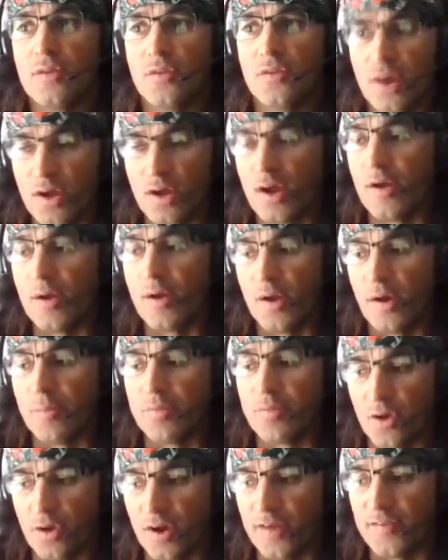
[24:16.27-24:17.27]
like I
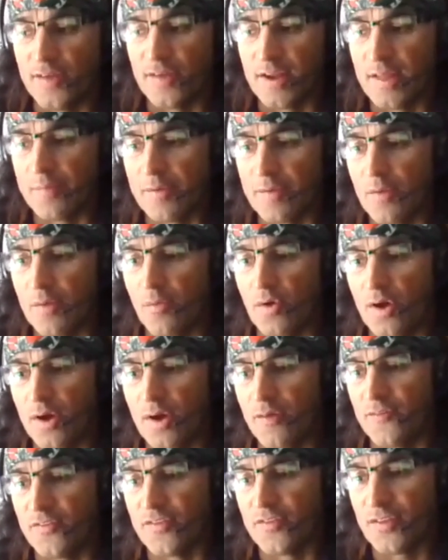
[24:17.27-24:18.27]
apply
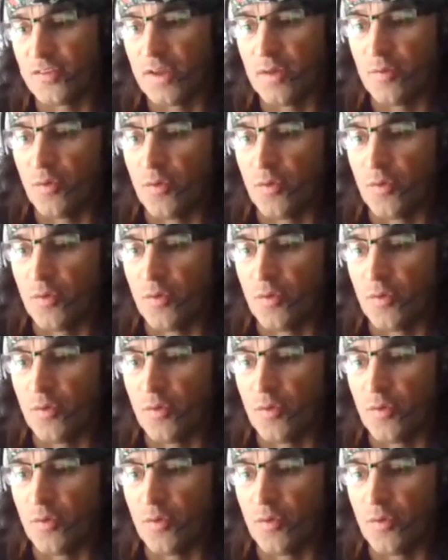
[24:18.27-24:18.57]
DDPY obviously